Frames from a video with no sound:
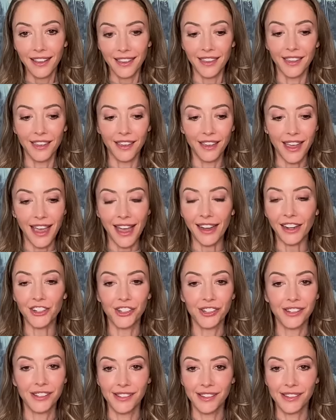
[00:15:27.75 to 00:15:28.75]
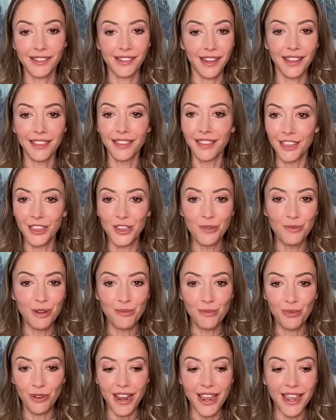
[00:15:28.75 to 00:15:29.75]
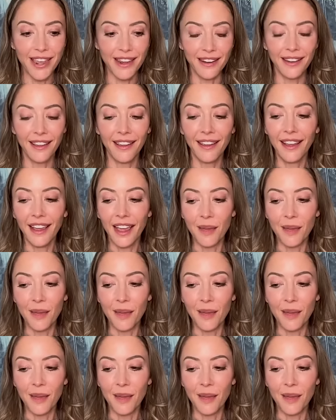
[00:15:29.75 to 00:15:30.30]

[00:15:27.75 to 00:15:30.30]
the actions inside the human brain,